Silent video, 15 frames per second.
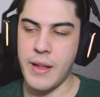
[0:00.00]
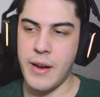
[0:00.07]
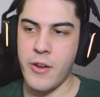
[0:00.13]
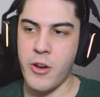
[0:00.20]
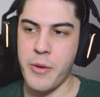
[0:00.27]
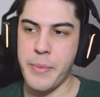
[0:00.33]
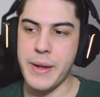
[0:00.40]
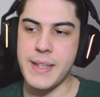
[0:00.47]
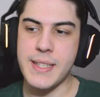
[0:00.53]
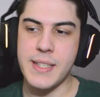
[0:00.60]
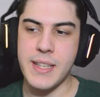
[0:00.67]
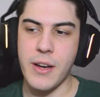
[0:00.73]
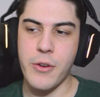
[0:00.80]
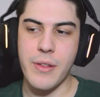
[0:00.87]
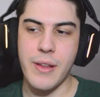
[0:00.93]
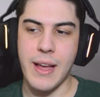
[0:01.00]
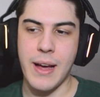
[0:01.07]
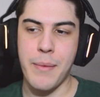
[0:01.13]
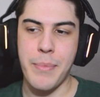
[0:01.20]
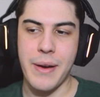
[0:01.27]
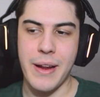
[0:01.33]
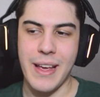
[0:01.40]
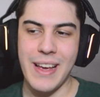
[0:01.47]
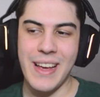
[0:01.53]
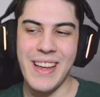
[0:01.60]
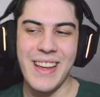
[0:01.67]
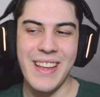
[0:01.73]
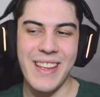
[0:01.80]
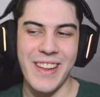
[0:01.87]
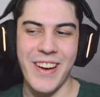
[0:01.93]
Then Hermes, sell the company.
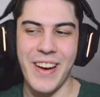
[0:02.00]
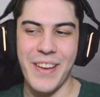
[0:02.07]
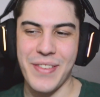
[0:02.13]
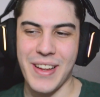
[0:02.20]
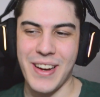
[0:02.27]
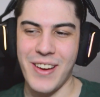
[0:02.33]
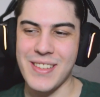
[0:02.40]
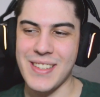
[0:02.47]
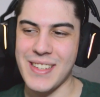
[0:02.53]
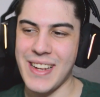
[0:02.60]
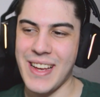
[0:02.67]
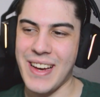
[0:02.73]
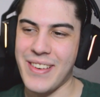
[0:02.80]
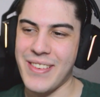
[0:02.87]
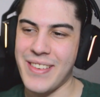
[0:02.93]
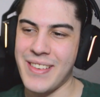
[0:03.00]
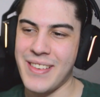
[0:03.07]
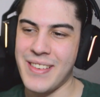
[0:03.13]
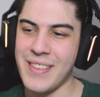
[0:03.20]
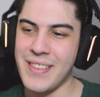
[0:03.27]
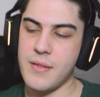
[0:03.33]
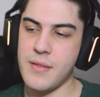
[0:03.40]
You don't have to close it down.